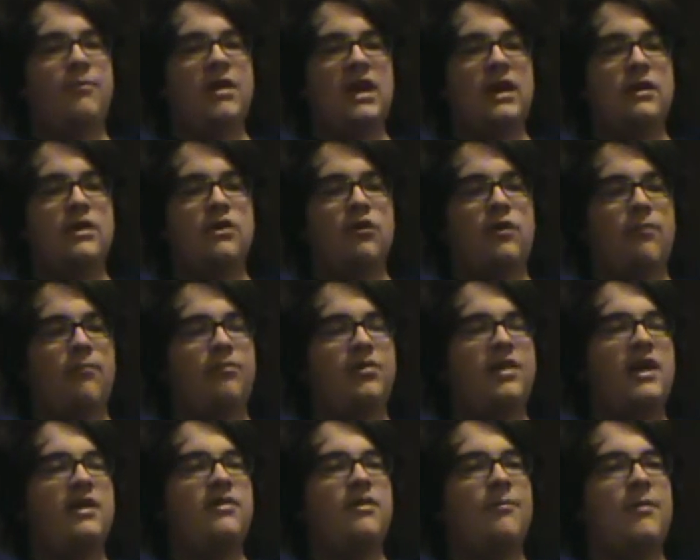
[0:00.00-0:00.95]
meaning you can
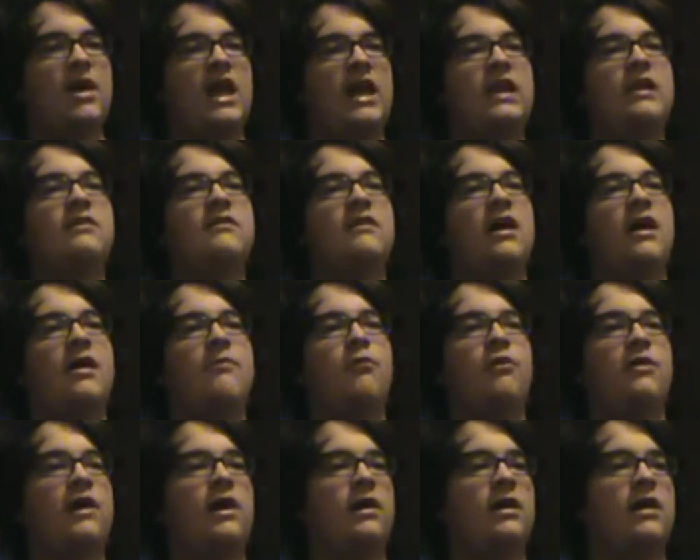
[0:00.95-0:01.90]
play them anytime
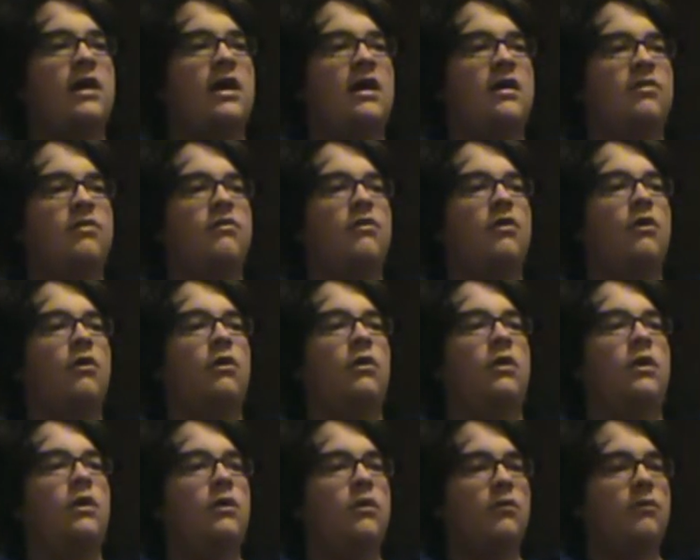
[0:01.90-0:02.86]
without a
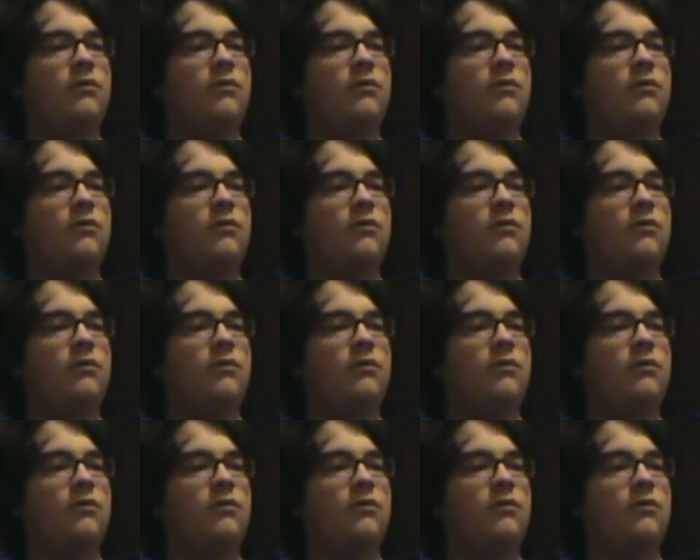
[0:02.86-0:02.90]
console,